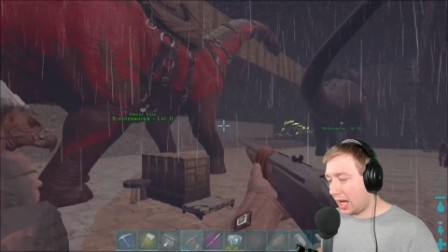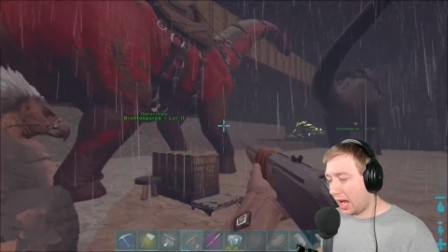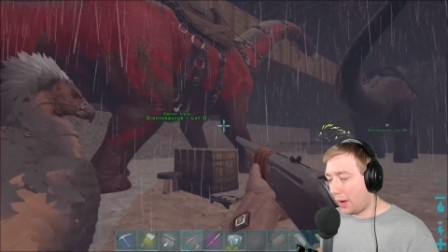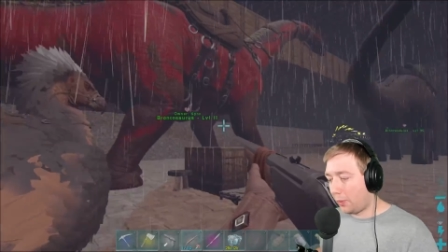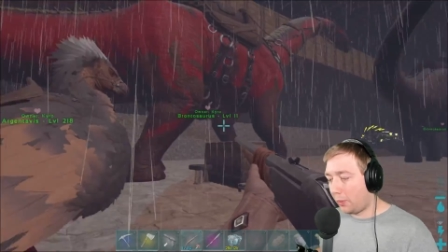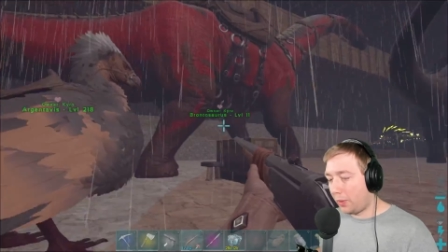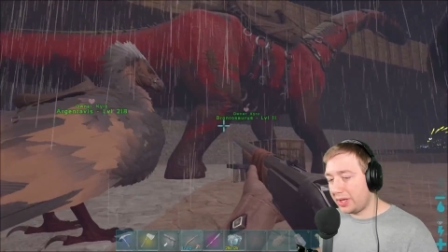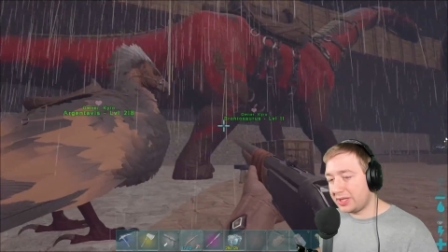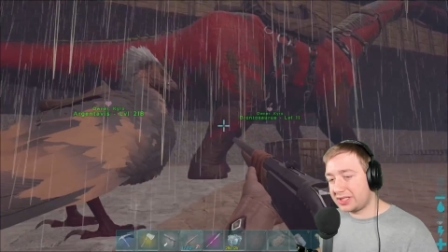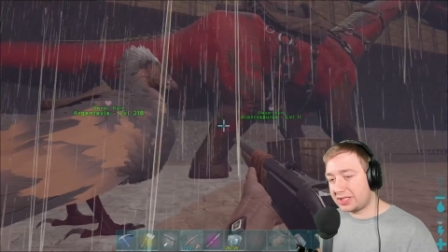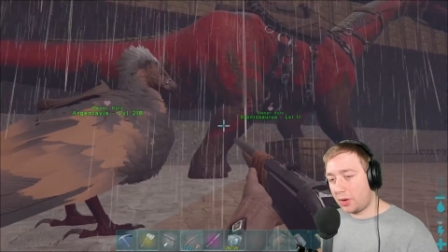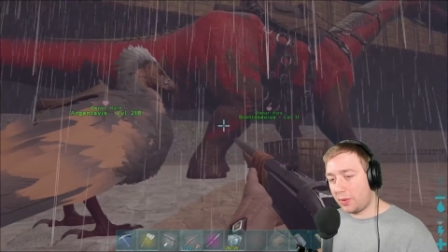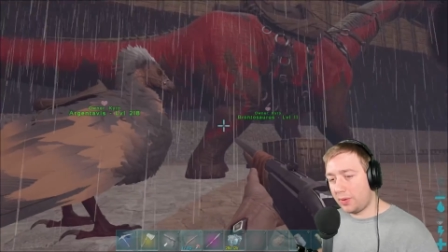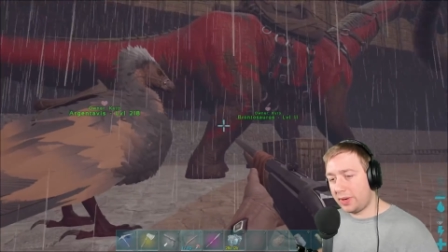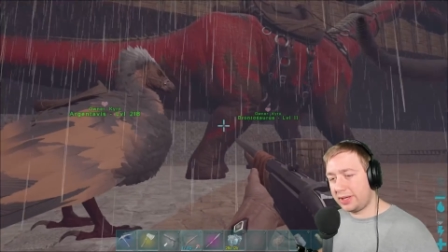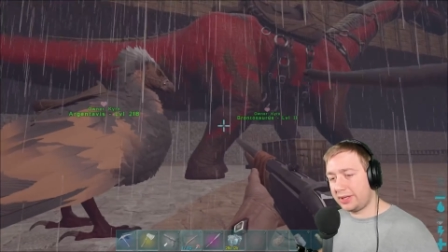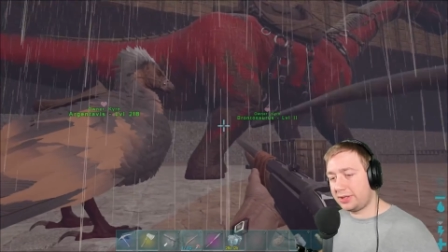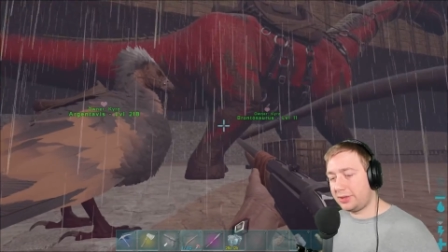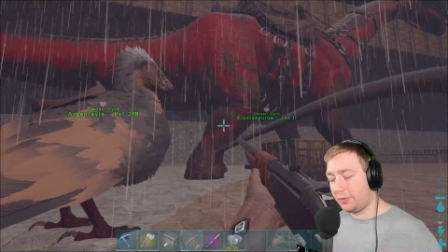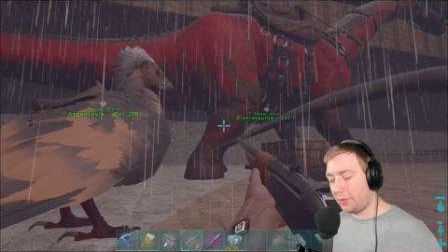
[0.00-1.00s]
I was
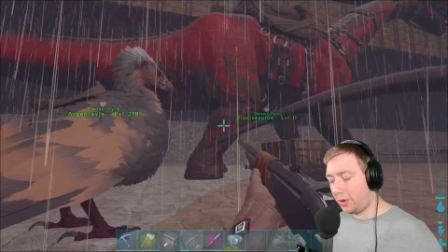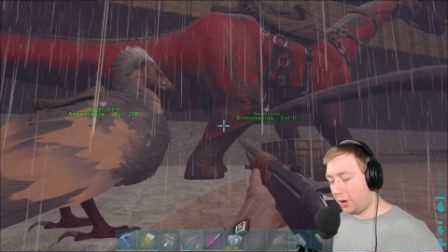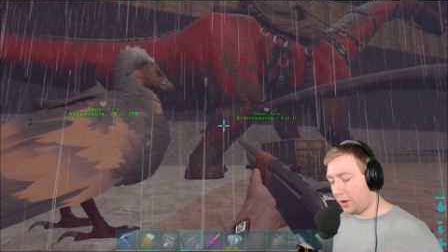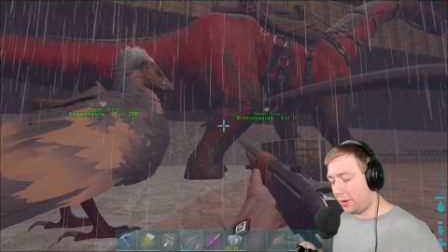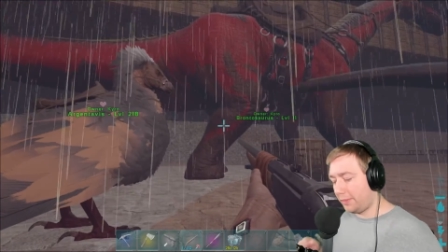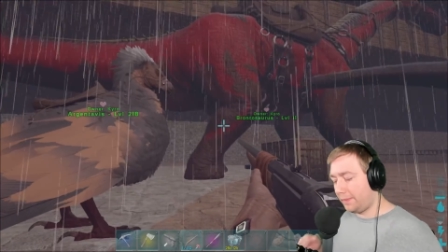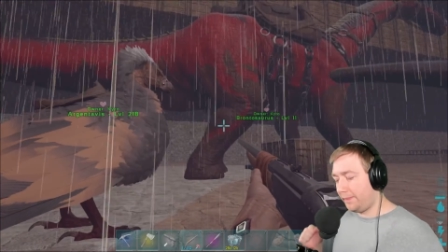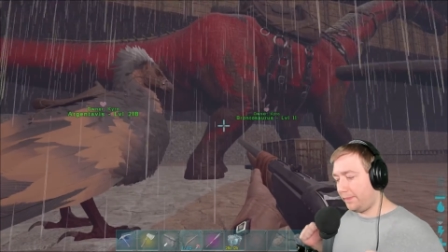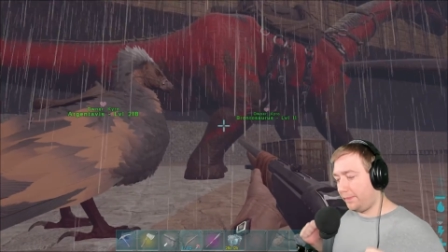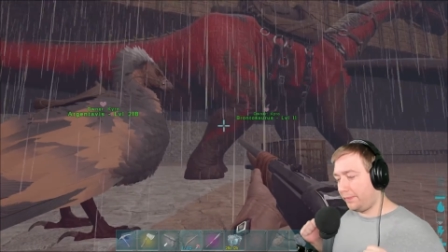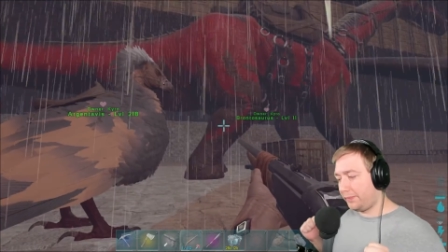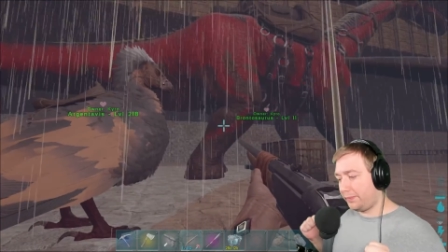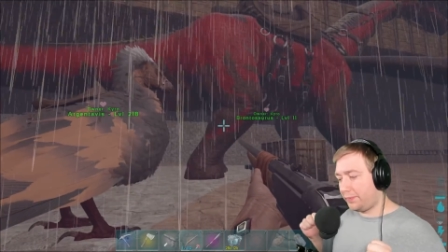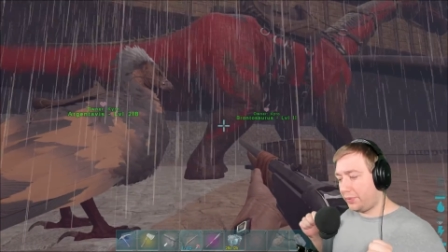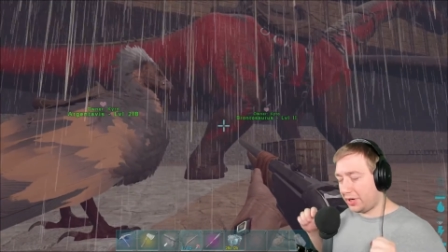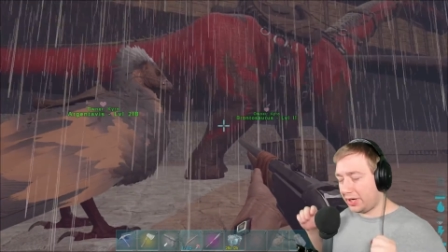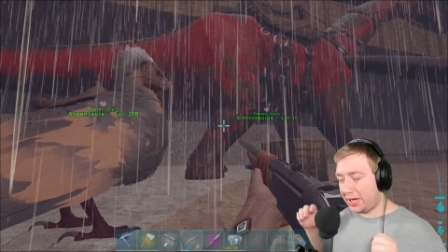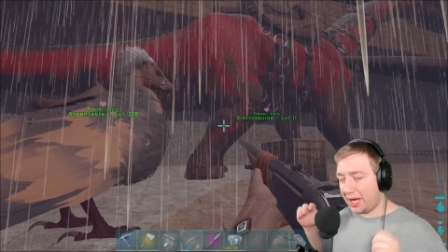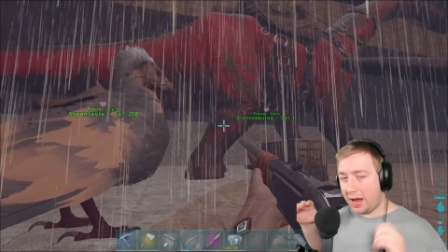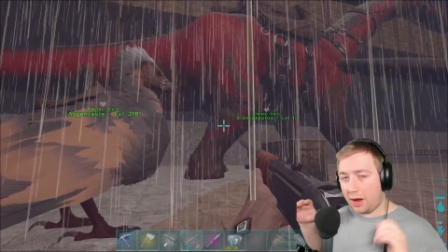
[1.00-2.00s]
going to
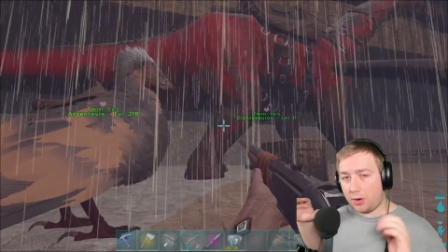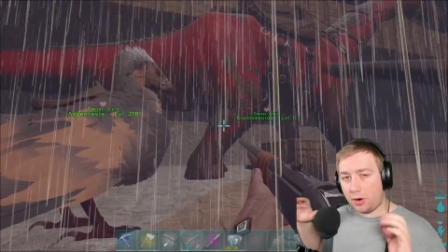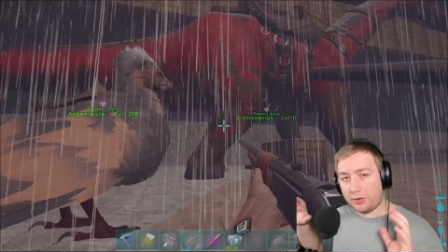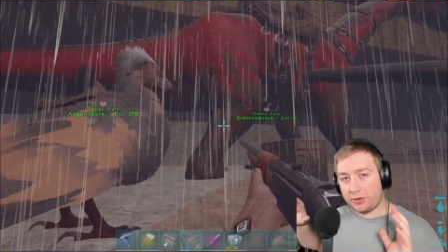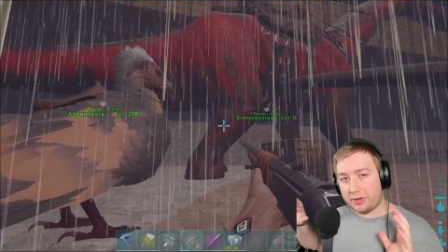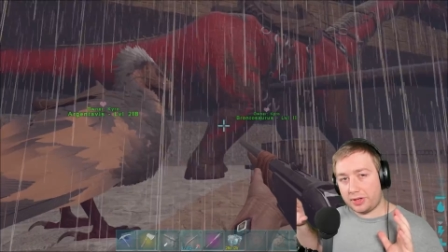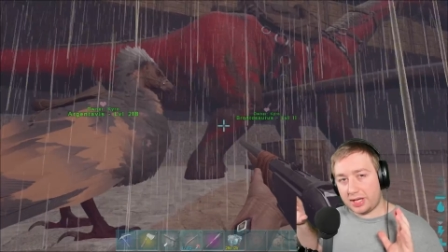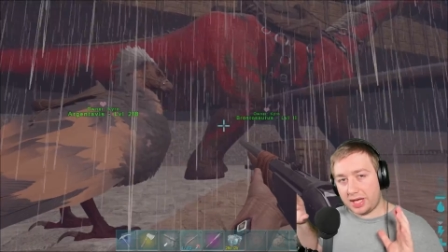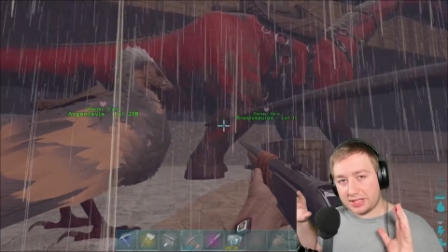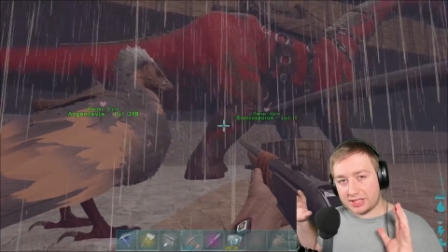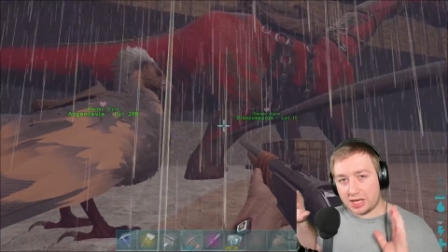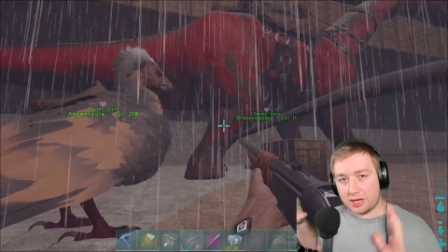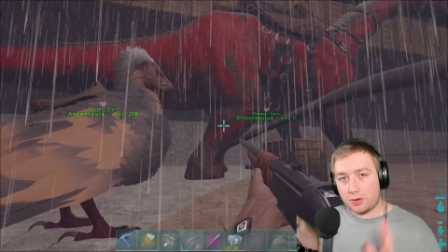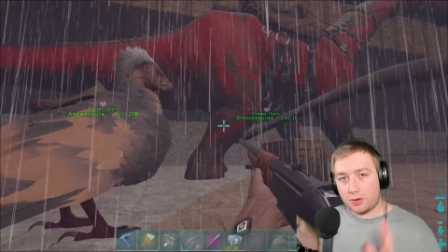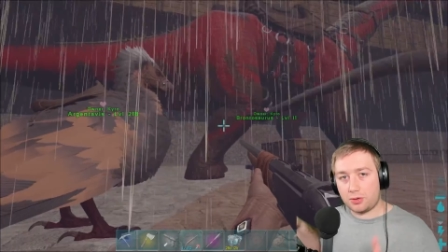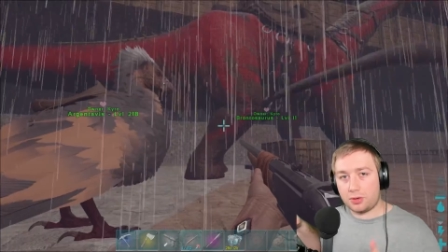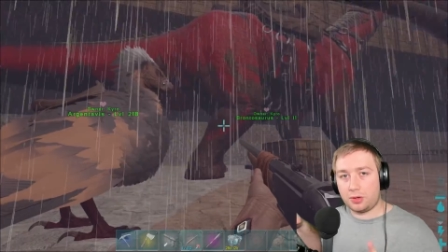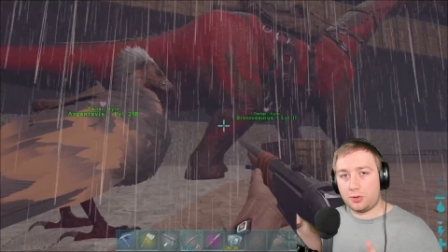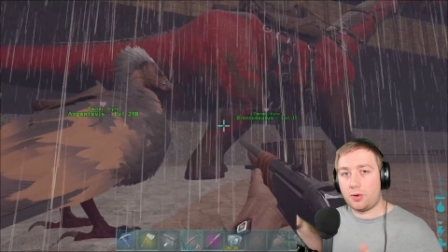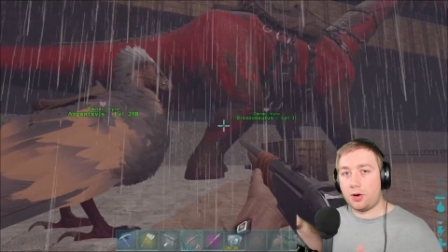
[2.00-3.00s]
put it out on the days I
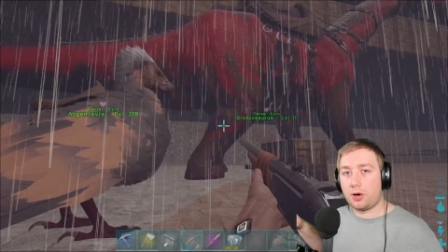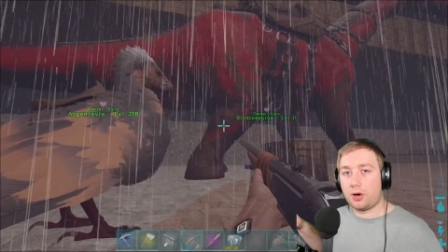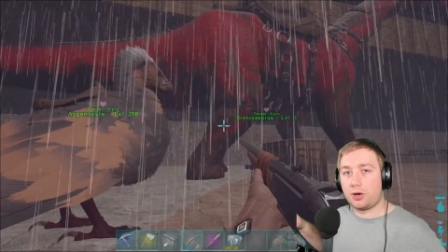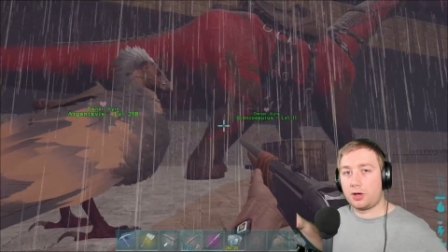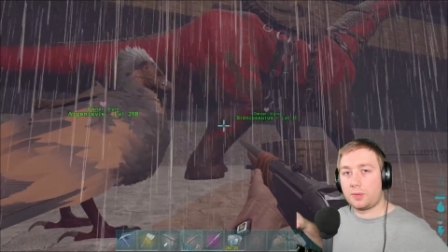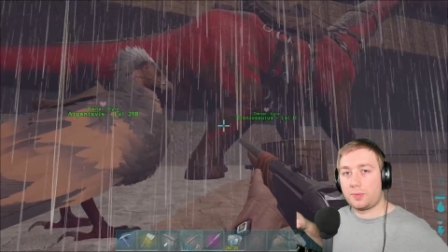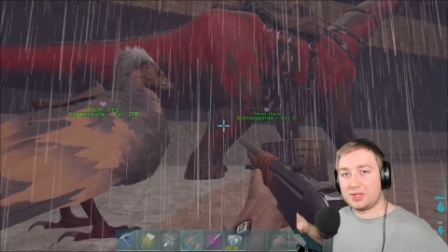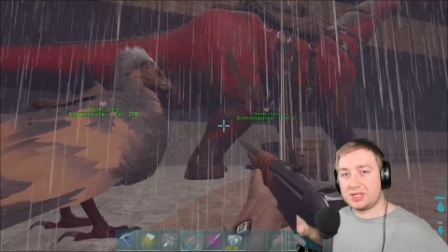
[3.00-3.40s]
don't do ARK,